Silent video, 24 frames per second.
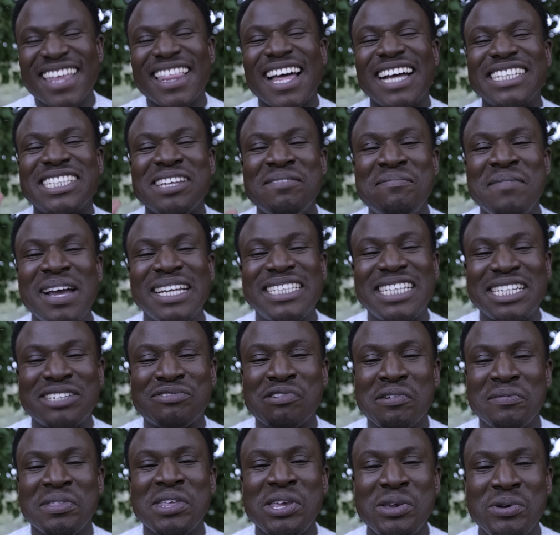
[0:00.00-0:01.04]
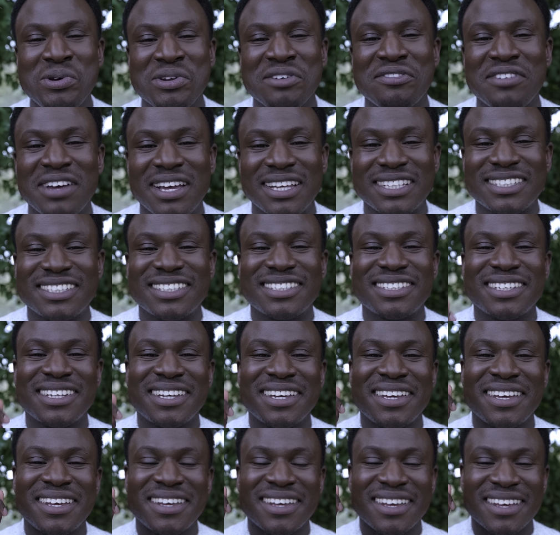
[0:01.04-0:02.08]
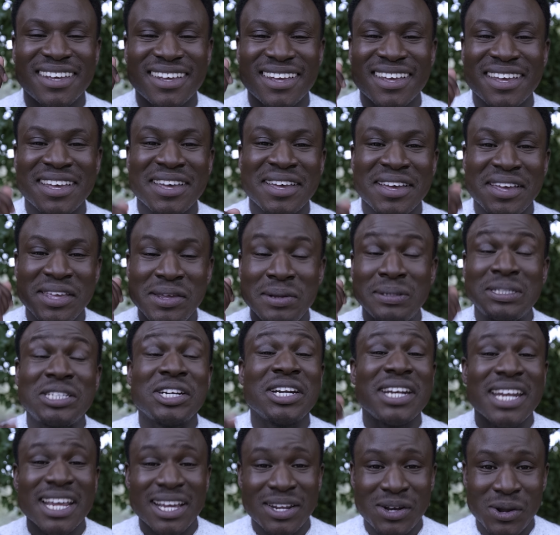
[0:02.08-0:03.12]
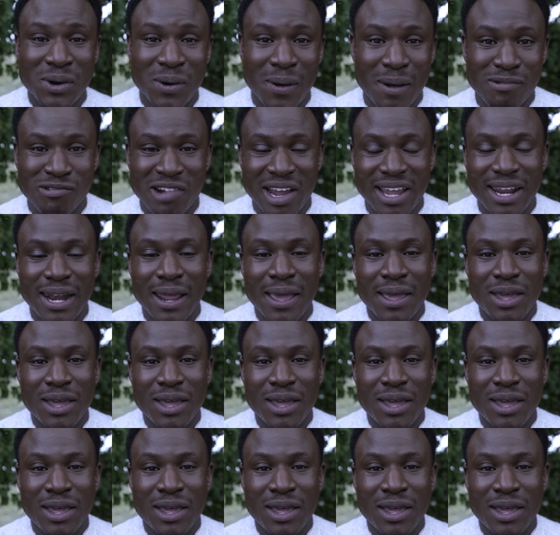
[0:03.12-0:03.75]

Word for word: That's a message from the universe you shouldn't ignore, right?